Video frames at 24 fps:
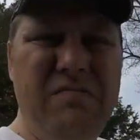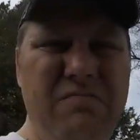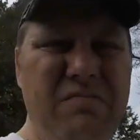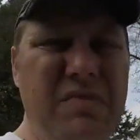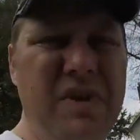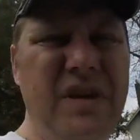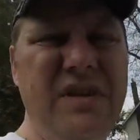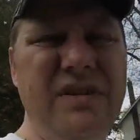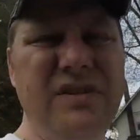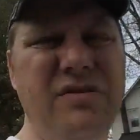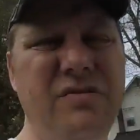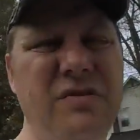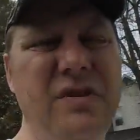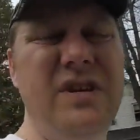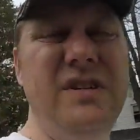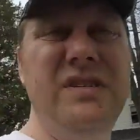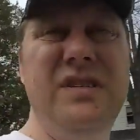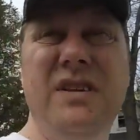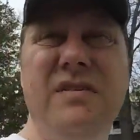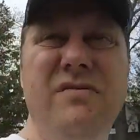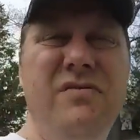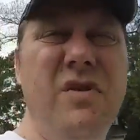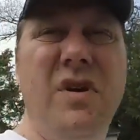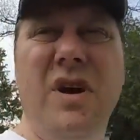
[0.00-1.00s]
Beans are
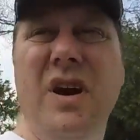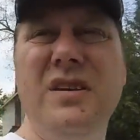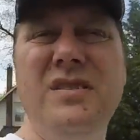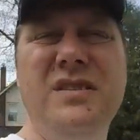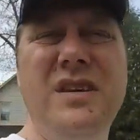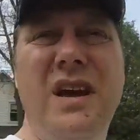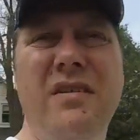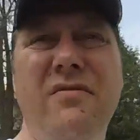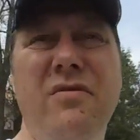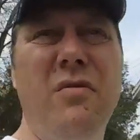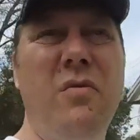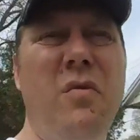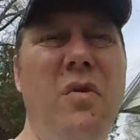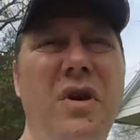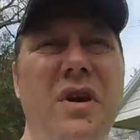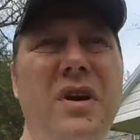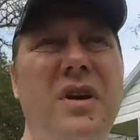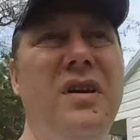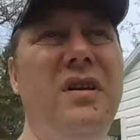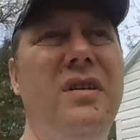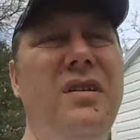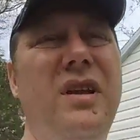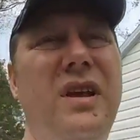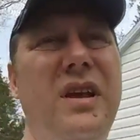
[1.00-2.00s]
easy. If you guys ever want
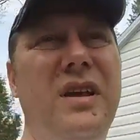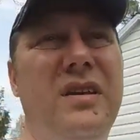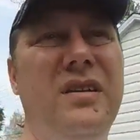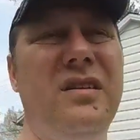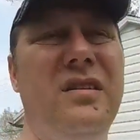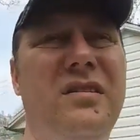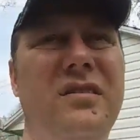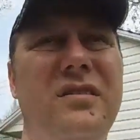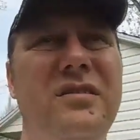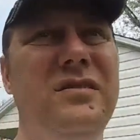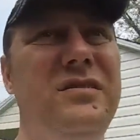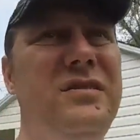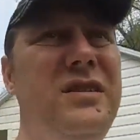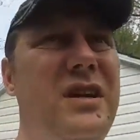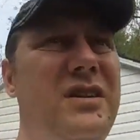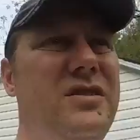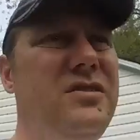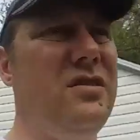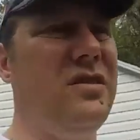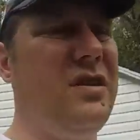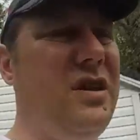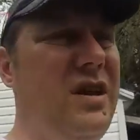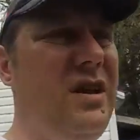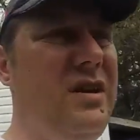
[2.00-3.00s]
to
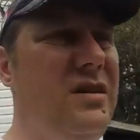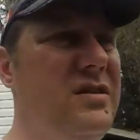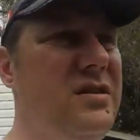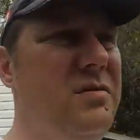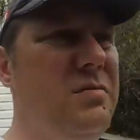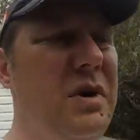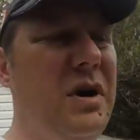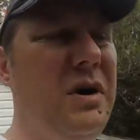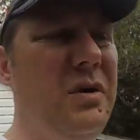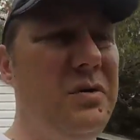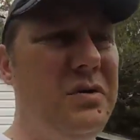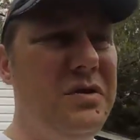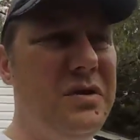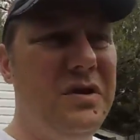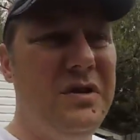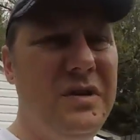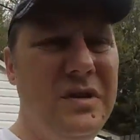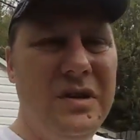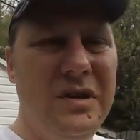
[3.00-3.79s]
teach your kids about